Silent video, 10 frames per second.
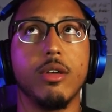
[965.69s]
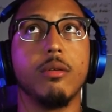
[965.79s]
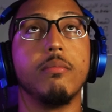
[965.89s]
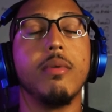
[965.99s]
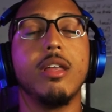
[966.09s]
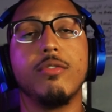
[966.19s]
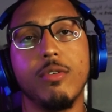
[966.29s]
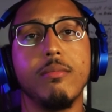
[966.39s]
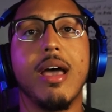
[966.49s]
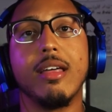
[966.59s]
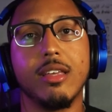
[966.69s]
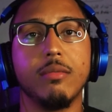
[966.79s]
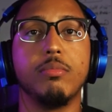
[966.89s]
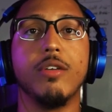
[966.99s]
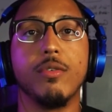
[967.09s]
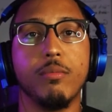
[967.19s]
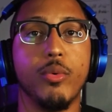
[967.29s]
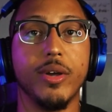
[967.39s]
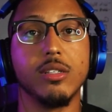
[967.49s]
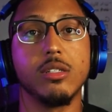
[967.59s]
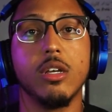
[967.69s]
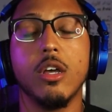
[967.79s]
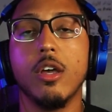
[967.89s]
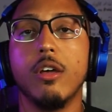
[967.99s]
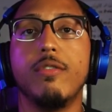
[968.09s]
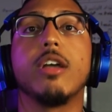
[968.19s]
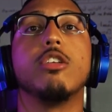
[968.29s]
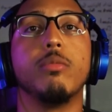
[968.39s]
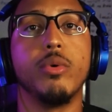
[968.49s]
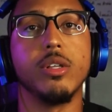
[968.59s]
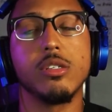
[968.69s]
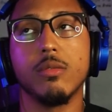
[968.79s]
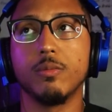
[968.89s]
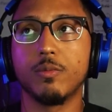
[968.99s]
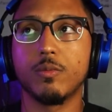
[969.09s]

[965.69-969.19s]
They're made from math, like different points, vector points.